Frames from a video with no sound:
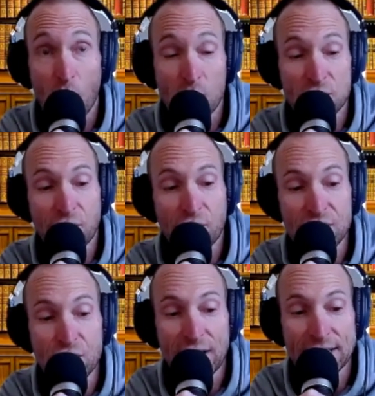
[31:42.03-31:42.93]
What was
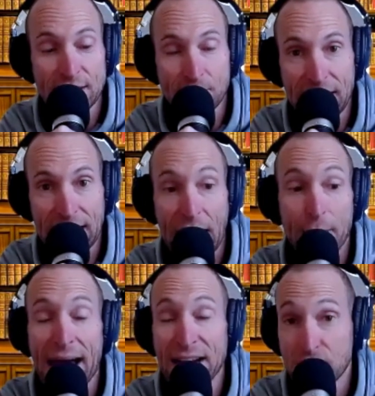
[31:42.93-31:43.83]
frustrating to me, and I
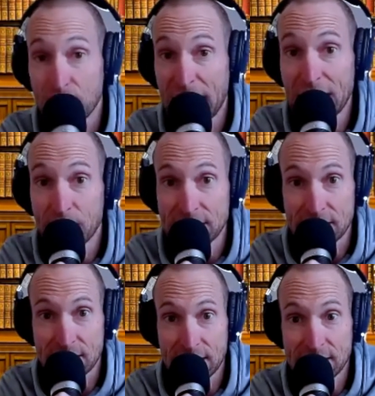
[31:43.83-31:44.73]
imagine many
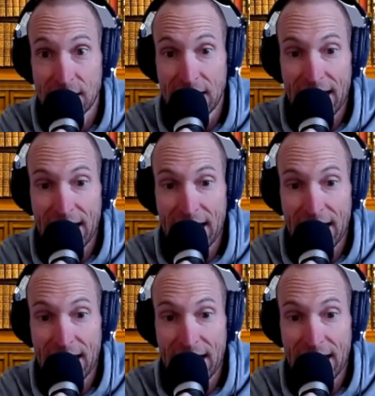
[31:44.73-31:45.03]
businesses,